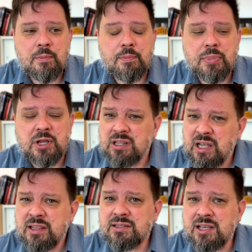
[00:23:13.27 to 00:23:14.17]
But a
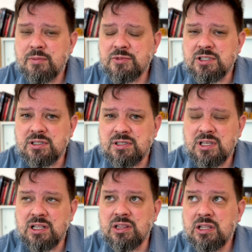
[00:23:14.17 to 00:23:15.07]
lot of the times it's
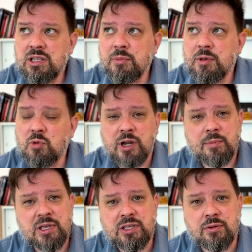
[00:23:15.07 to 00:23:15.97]
a little bit more
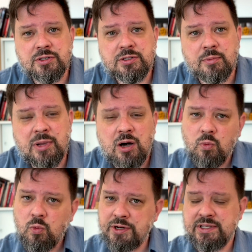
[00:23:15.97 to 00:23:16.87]
ambiguous about
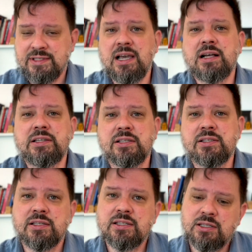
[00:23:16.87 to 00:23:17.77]
what exactly is
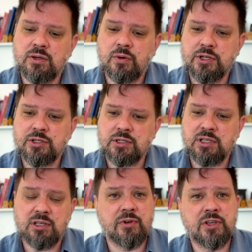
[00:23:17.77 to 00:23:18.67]
this going to
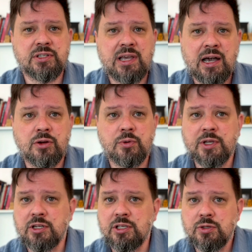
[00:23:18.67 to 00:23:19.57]
give us and how are
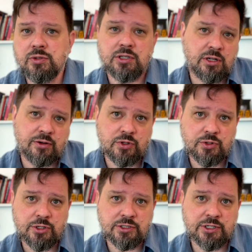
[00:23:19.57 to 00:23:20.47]
we going to use it in our
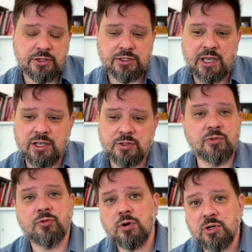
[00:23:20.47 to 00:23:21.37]
future careers as
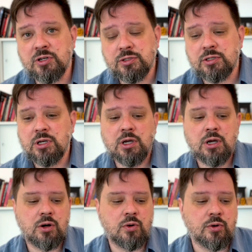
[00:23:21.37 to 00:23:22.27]
performers
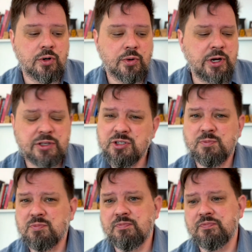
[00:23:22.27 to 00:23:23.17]
or as
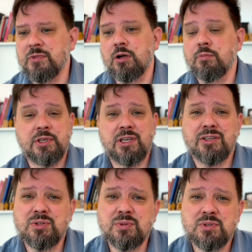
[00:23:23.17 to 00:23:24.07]
just, BA
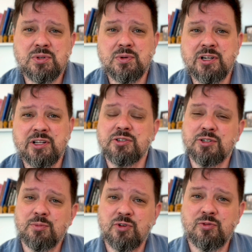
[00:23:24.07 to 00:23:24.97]
students who are
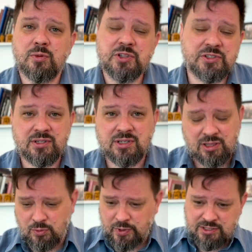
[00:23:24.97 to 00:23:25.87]
interested in performance
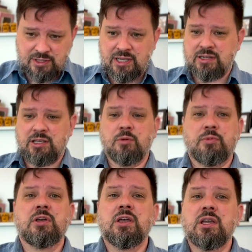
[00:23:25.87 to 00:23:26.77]
and the ways that can help
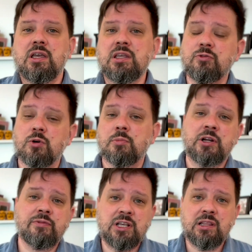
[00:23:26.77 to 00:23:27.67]
inform
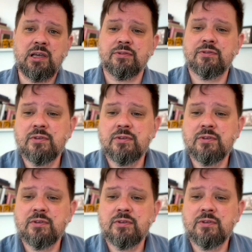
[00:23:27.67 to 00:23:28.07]
our everyday life.